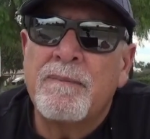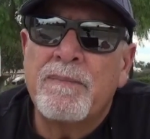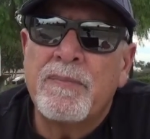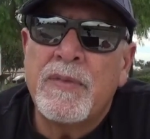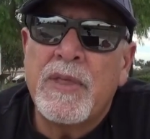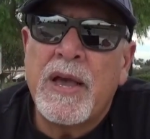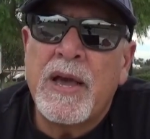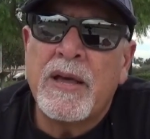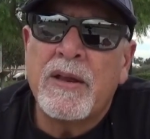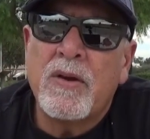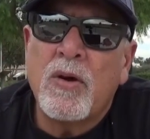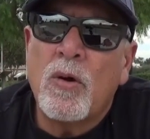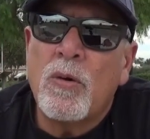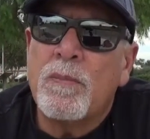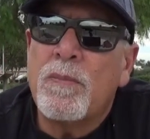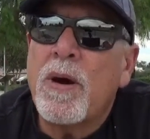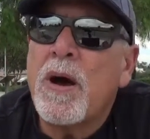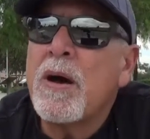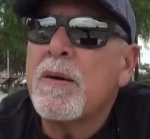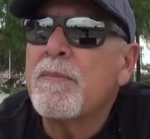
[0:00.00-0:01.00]
that
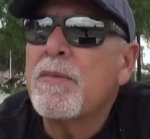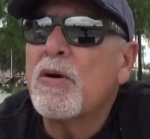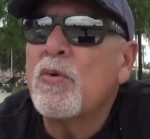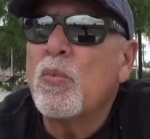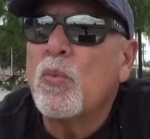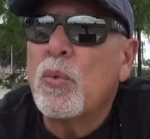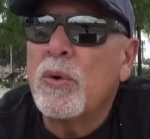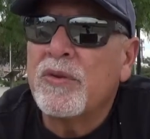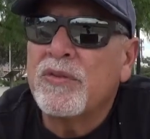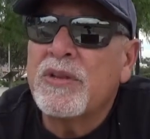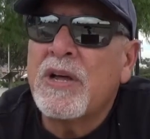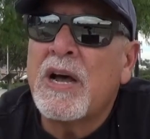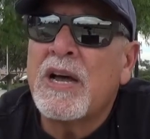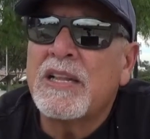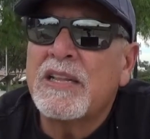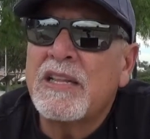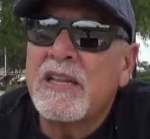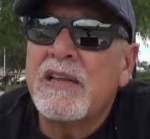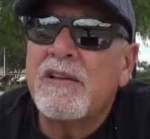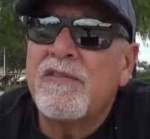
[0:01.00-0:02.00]
Obama will
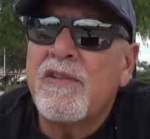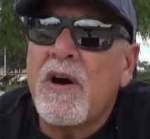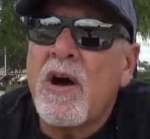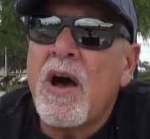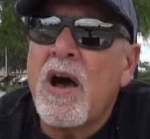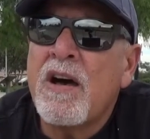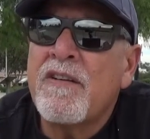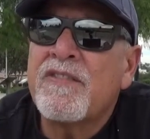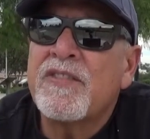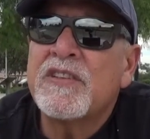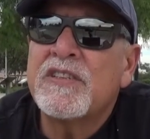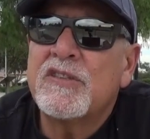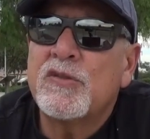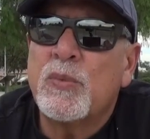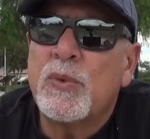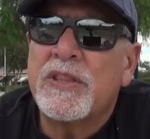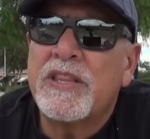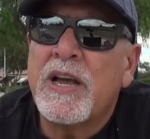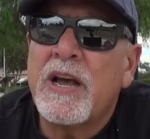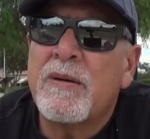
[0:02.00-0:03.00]
not leave office
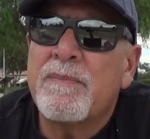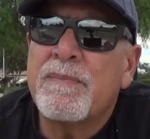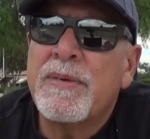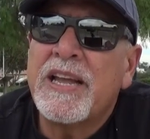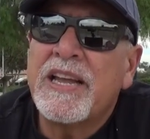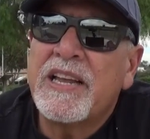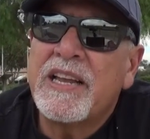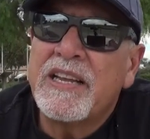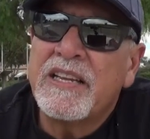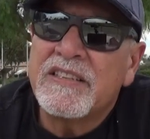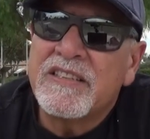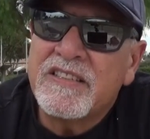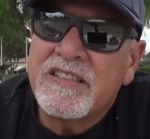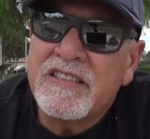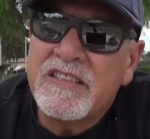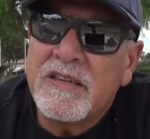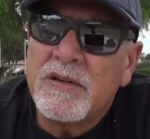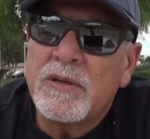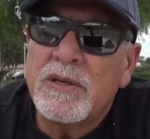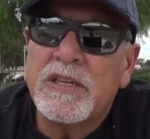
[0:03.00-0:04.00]
without making a
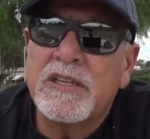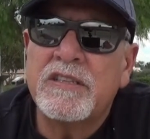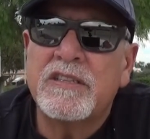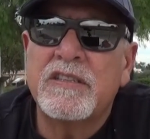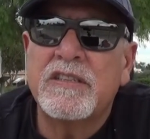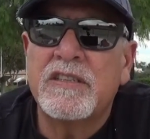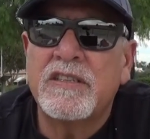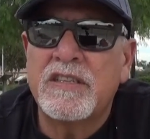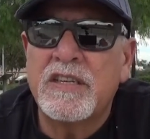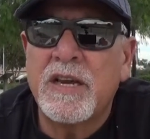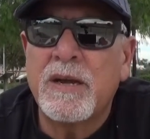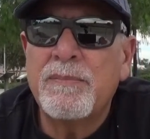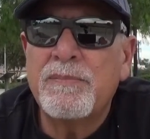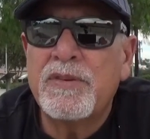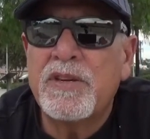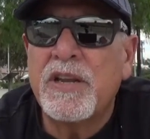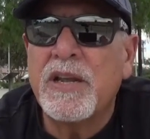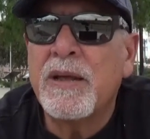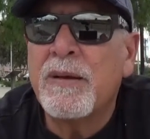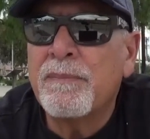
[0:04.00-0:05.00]
serious
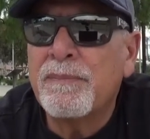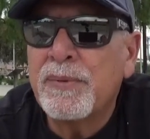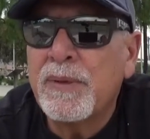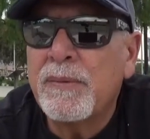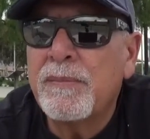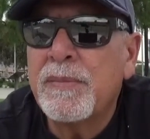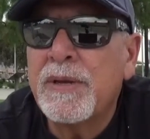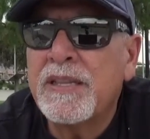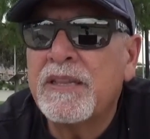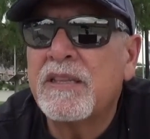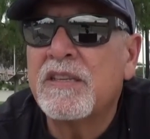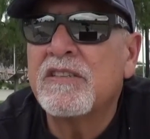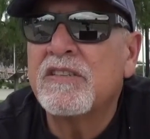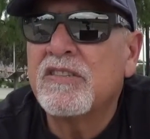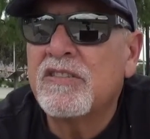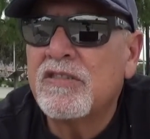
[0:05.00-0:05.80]
attempt to implement this